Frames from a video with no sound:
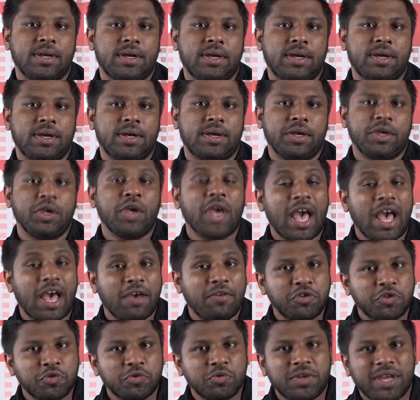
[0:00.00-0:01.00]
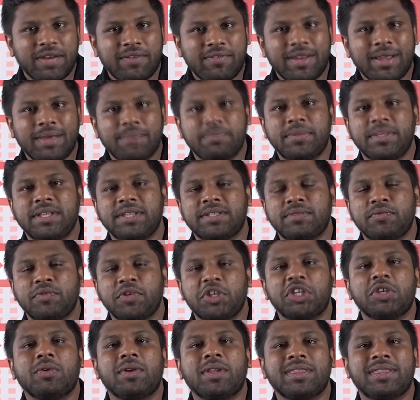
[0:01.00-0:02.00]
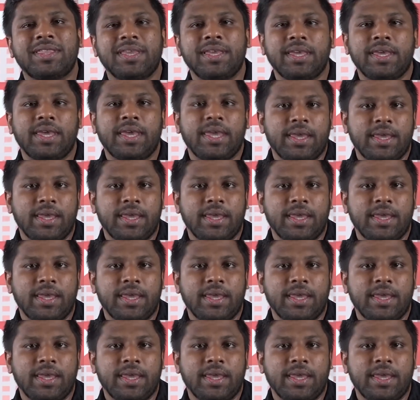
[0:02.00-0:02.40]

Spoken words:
You have to develop this visual thinking.